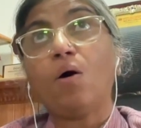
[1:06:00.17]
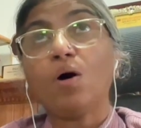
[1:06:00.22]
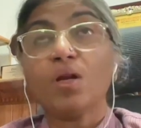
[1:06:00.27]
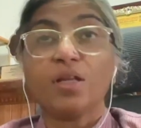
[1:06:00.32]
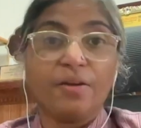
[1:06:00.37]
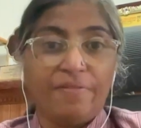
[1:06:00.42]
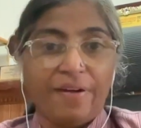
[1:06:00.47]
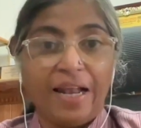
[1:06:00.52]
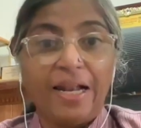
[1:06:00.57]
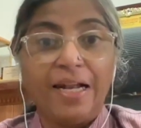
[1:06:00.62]

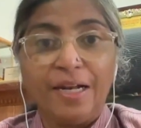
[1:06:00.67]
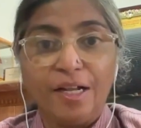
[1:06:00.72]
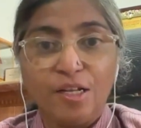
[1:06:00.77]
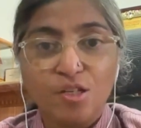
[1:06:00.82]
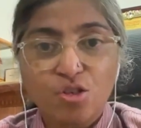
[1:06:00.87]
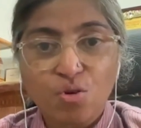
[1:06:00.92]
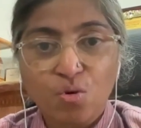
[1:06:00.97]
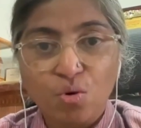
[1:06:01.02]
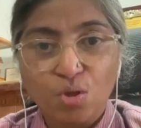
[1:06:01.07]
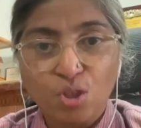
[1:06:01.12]
or the
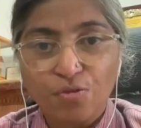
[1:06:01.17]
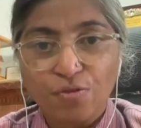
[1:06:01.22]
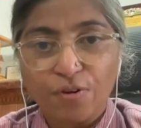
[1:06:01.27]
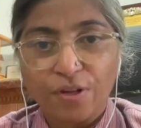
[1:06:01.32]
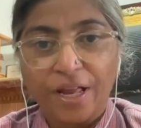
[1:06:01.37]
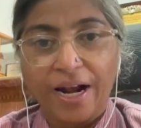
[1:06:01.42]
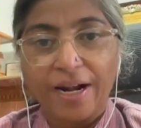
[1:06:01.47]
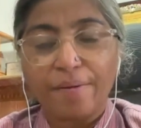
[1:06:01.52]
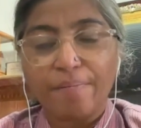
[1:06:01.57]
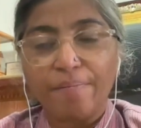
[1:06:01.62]
wellness coach
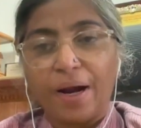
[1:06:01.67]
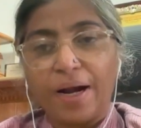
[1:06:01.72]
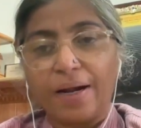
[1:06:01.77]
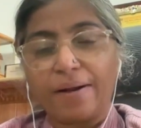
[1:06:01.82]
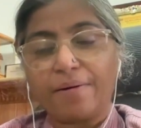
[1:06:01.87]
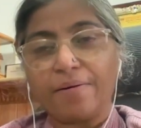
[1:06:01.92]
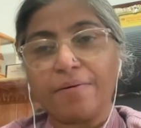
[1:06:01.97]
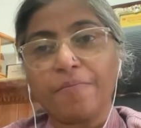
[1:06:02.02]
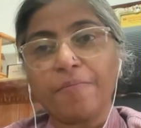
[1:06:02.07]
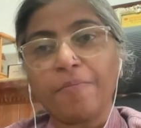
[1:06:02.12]
for that
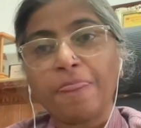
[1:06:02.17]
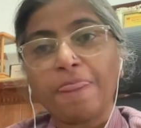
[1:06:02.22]
matter.